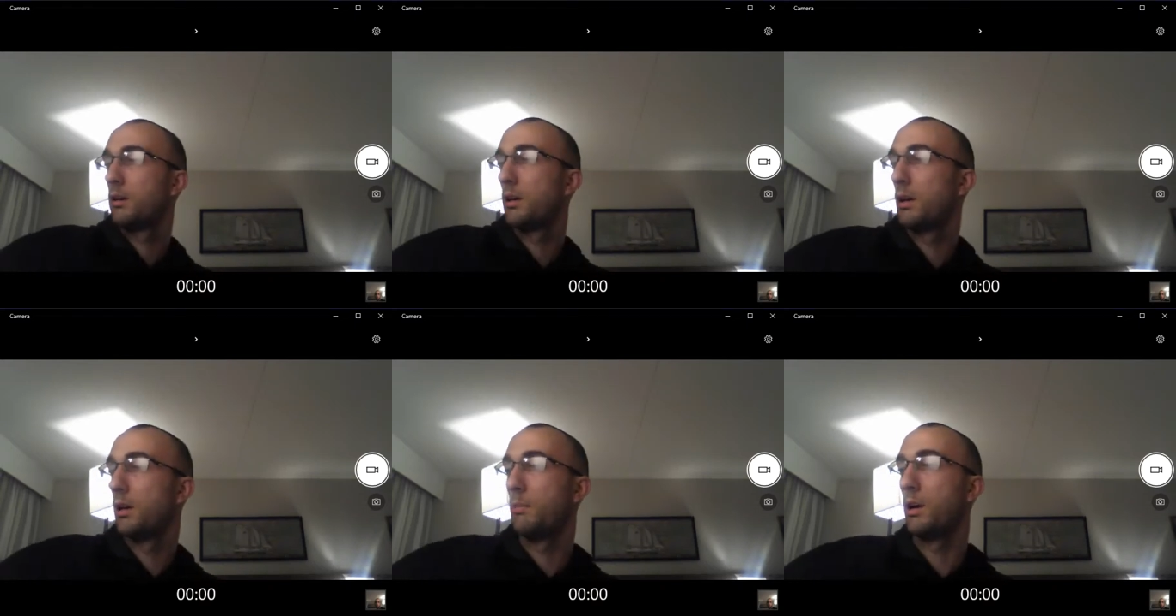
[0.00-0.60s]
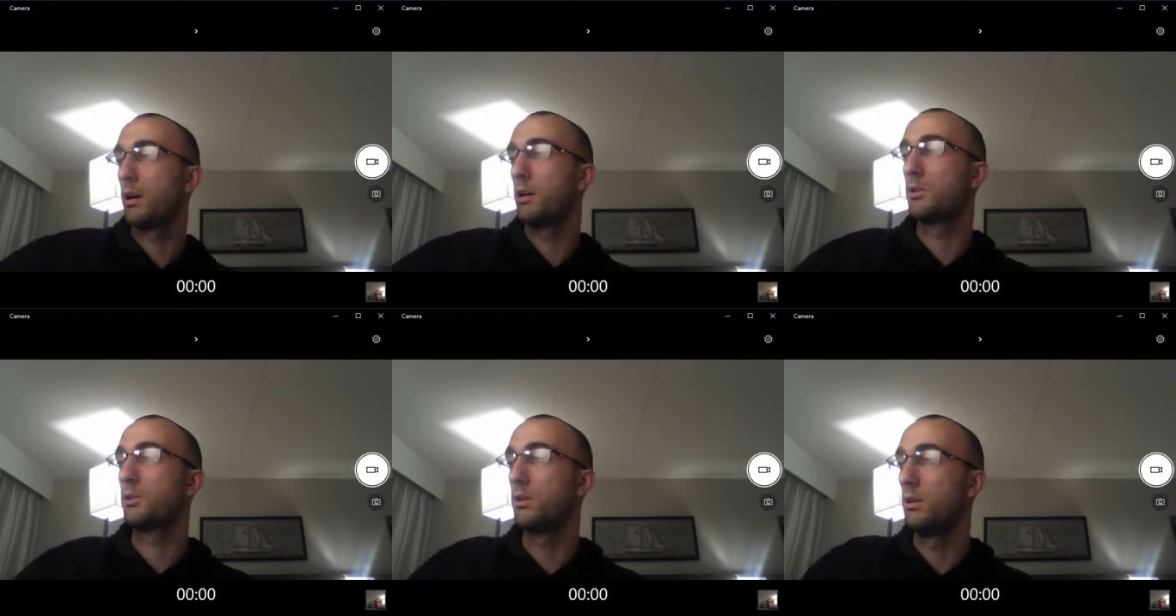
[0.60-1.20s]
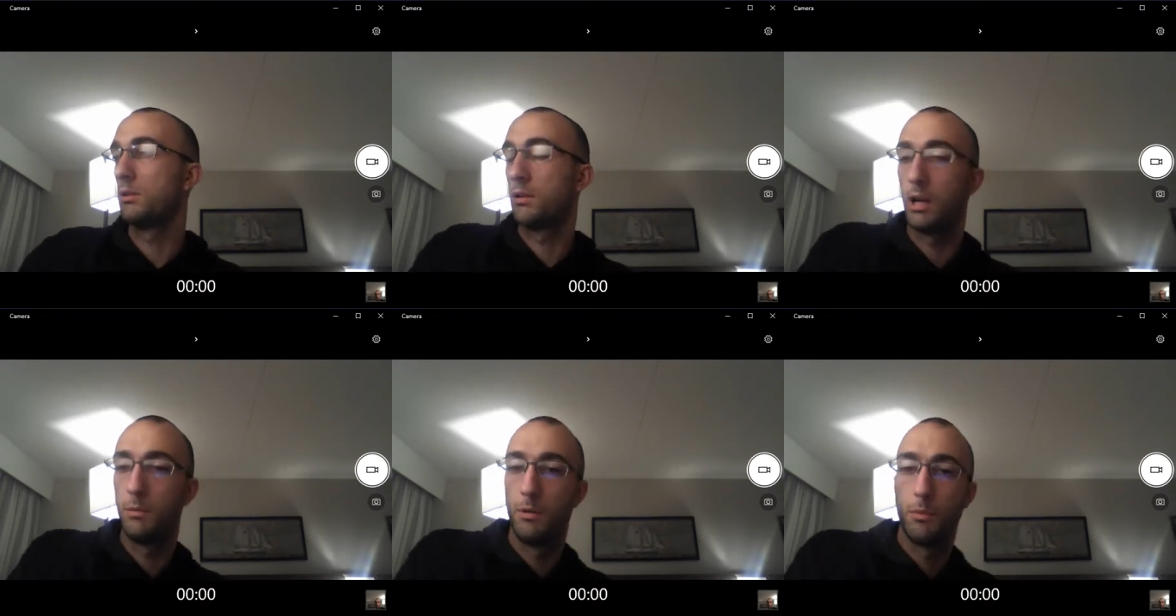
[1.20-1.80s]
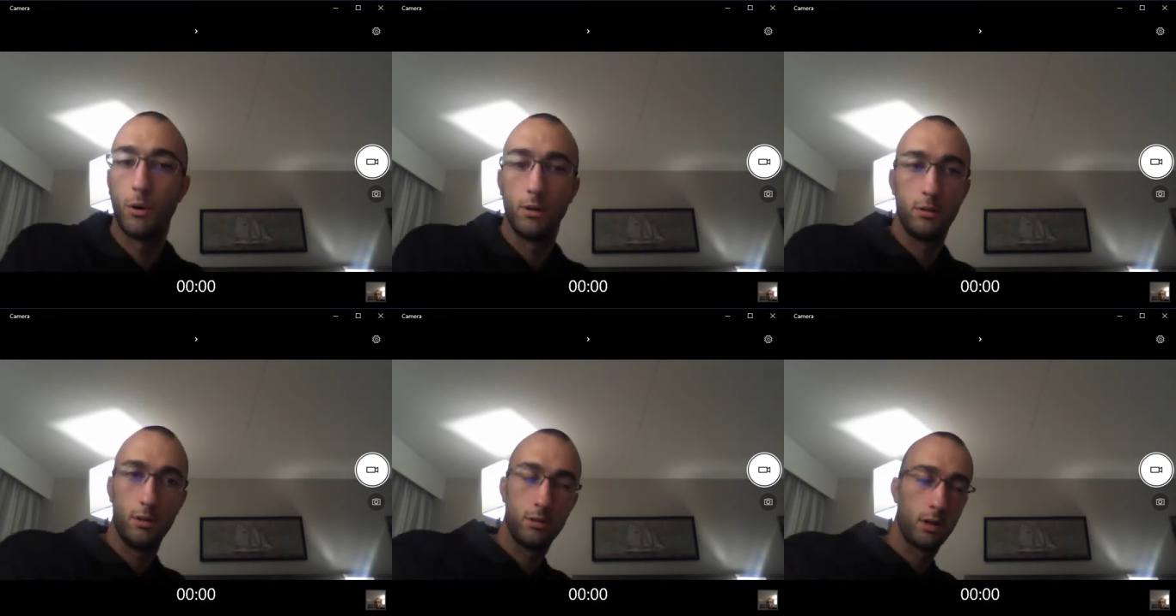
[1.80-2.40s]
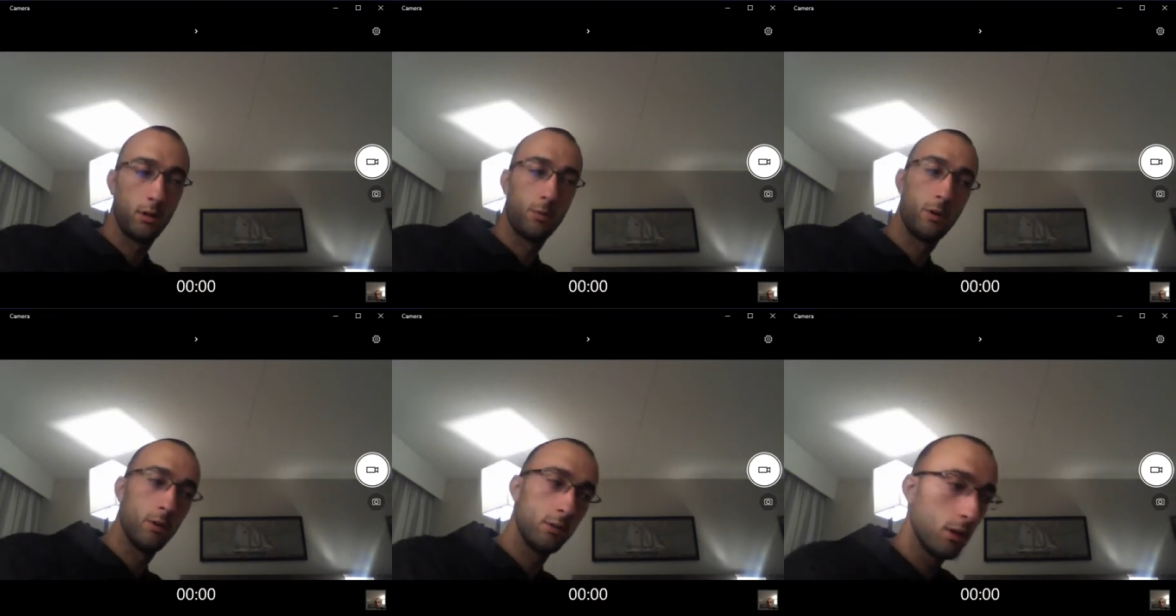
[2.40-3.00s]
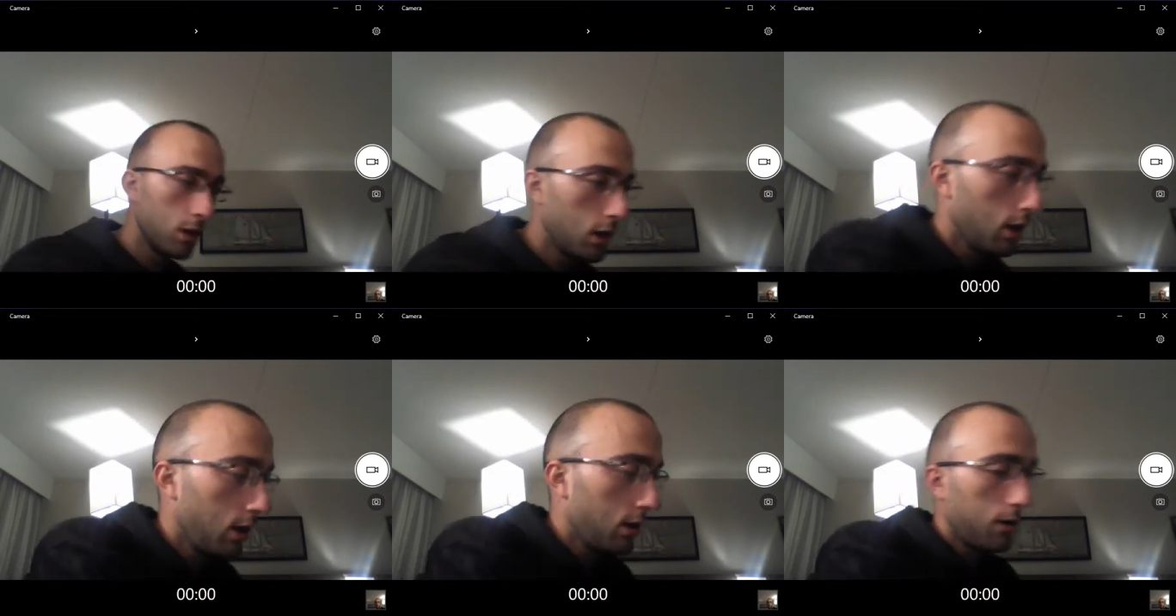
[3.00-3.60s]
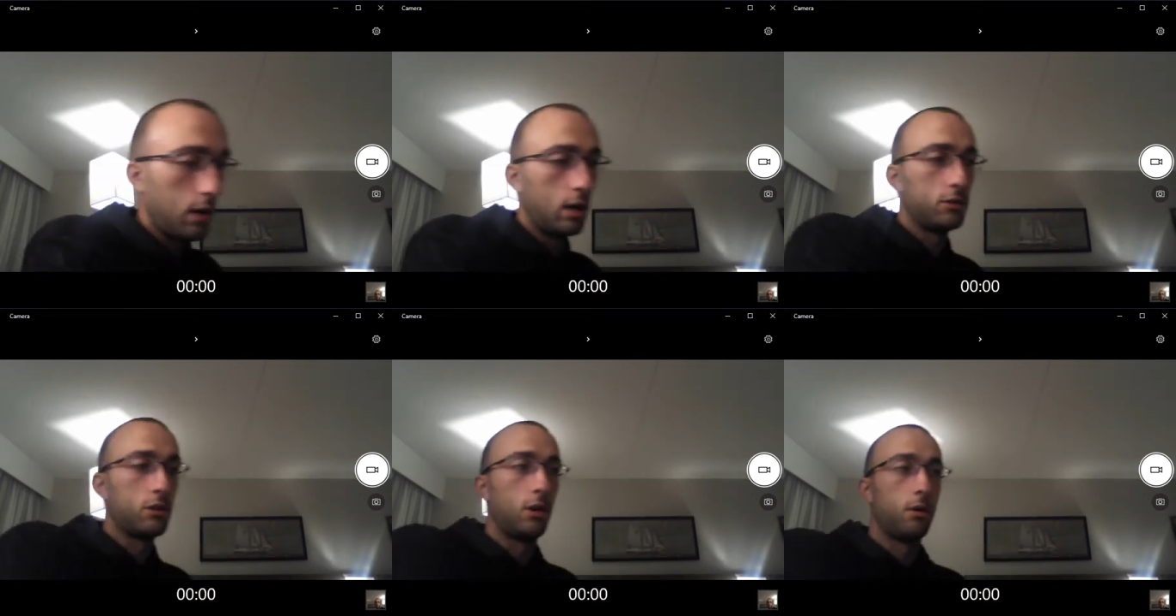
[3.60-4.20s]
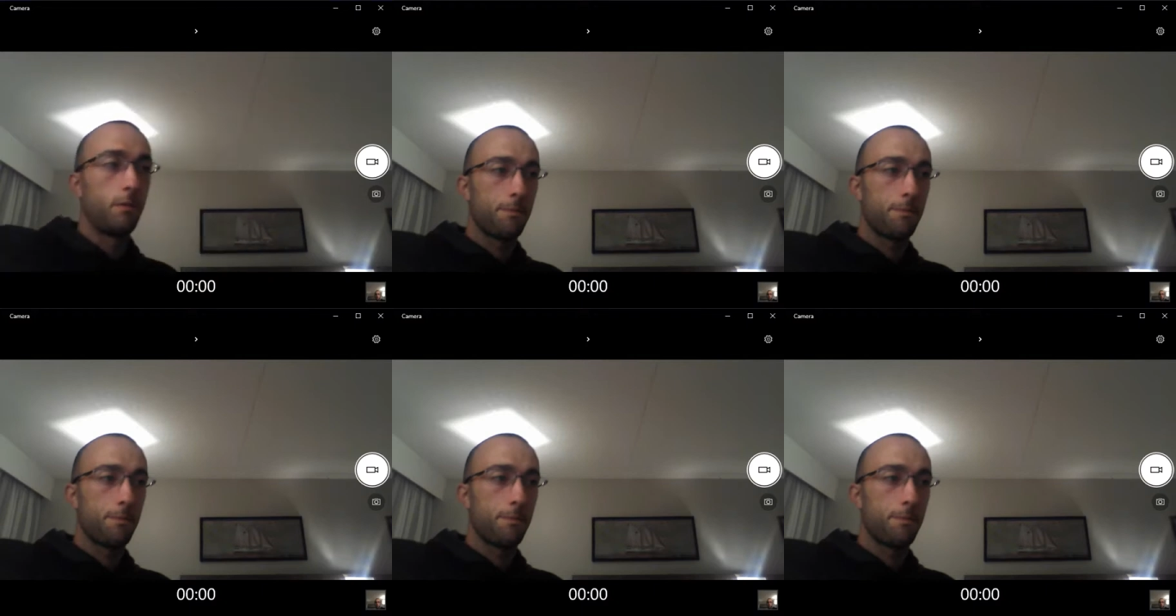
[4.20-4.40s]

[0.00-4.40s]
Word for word: uh, American history is incredibly important to the entire world. And so